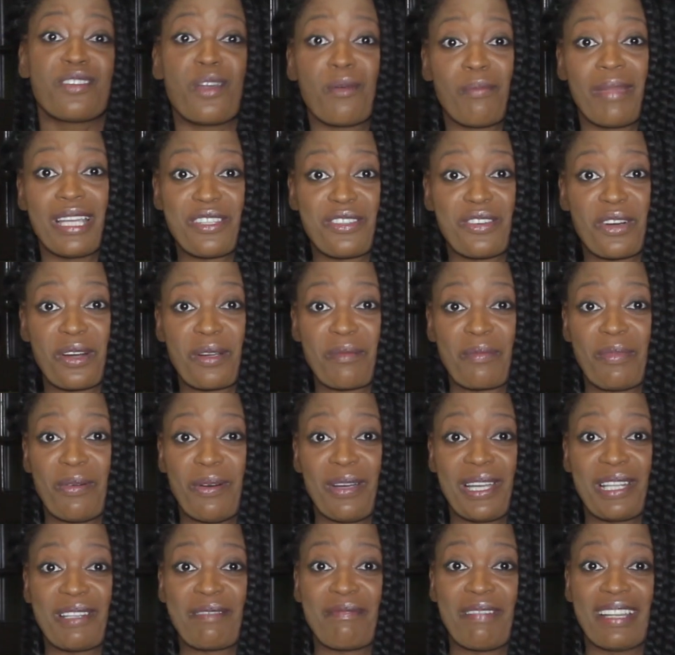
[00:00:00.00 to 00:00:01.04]
not my strong
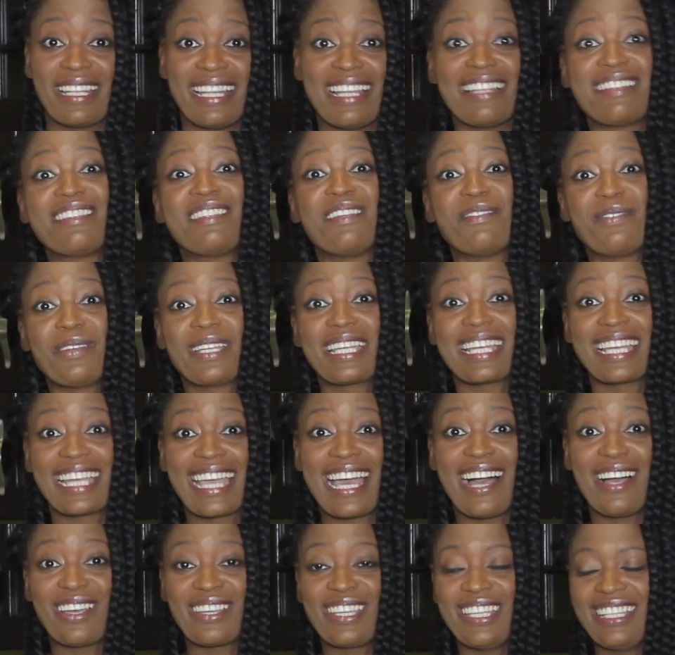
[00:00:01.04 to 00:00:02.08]
point, but let's see if we can
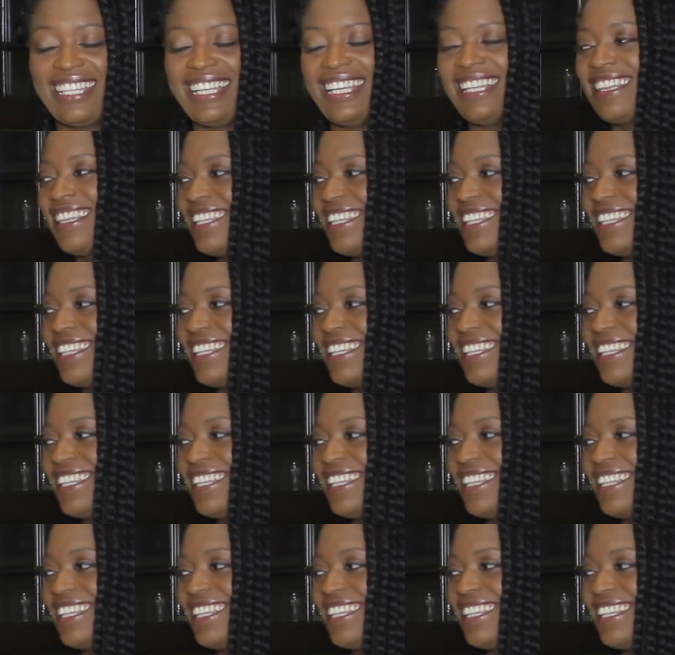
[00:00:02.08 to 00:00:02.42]
calculate